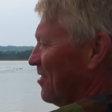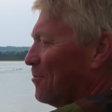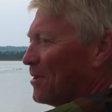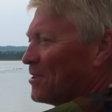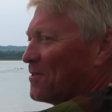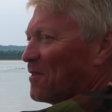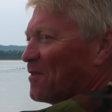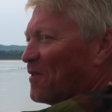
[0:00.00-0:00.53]
Not
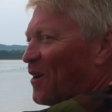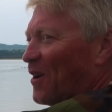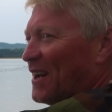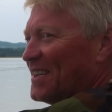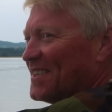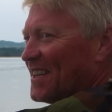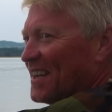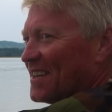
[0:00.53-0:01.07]
much of a
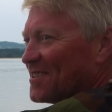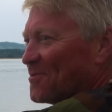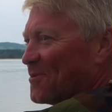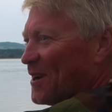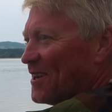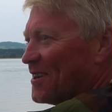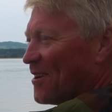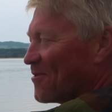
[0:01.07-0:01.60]
fight, is it? It's a
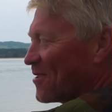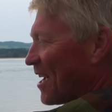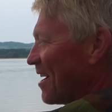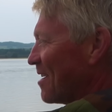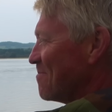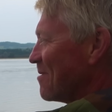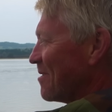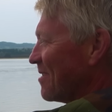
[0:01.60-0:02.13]
weird old
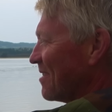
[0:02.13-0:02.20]
game.